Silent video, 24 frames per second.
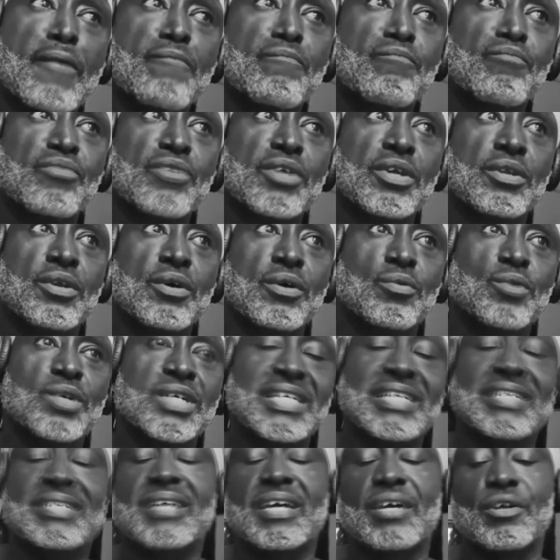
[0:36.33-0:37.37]
you know, what he
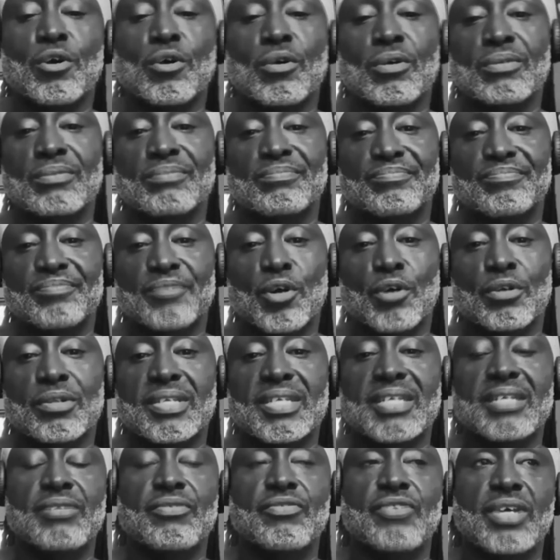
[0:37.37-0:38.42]
said on
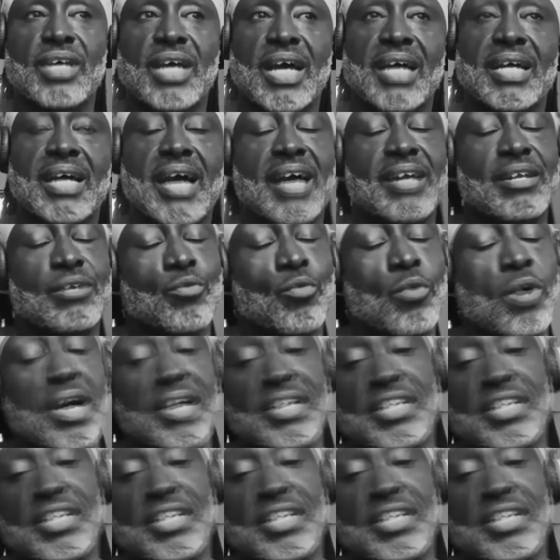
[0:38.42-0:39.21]
TV. I didn't watch